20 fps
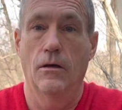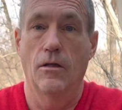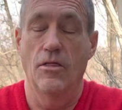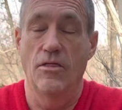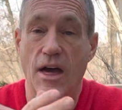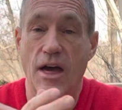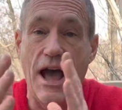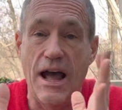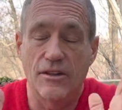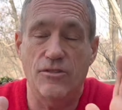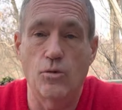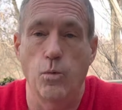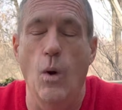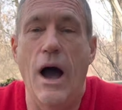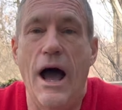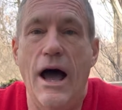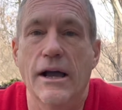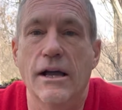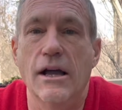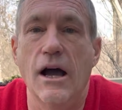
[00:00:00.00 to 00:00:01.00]
that's
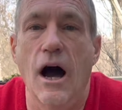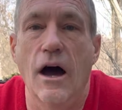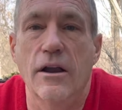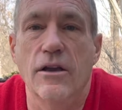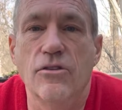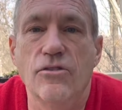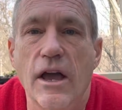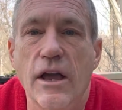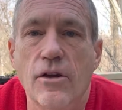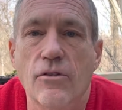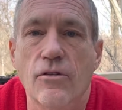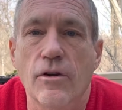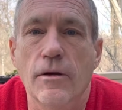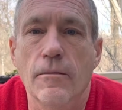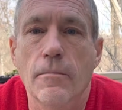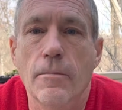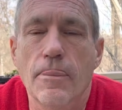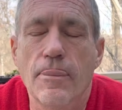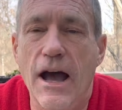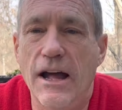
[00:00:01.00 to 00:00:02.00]
why God is angry.
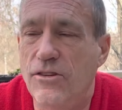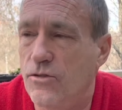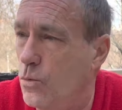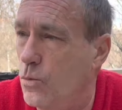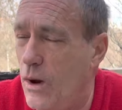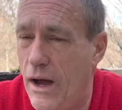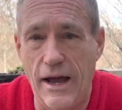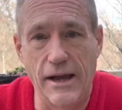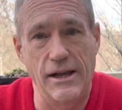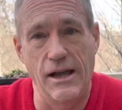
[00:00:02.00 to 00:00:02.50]
That's why